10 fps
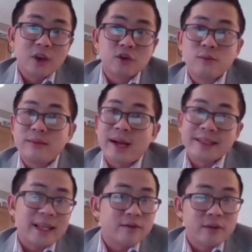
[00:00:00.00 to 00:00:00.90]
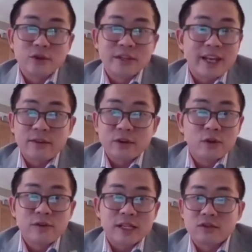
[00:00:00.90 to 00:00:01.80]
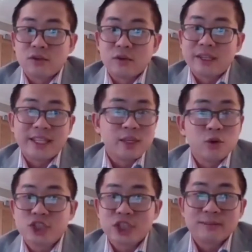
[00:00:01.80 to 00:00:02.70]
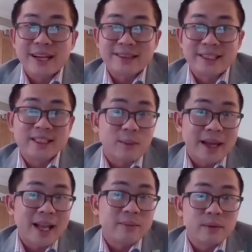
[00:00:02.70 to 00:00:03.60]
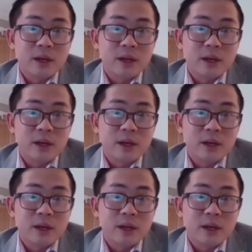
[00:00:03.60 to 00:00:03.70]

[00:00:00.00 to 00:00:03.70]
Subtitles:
You never know that he or she might need some help.